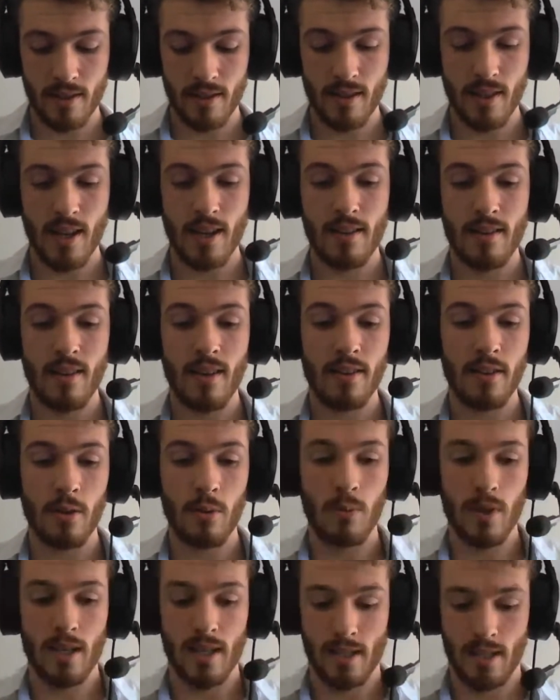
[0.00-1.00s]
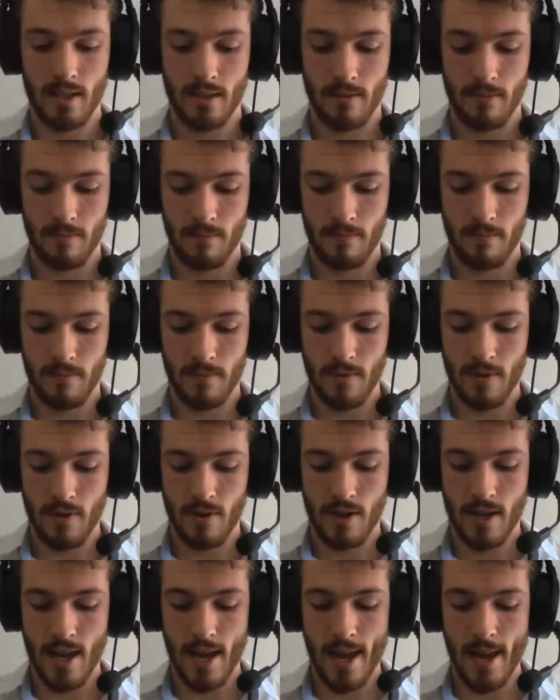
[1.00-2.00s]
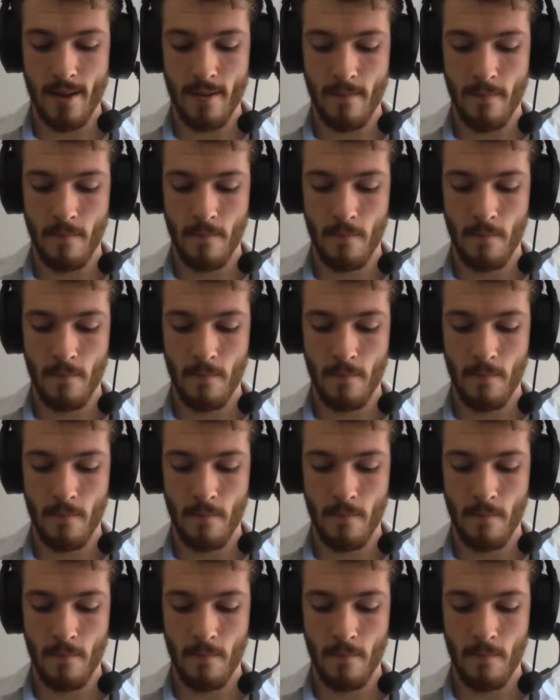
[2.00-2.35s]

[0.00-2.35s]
another word, okay?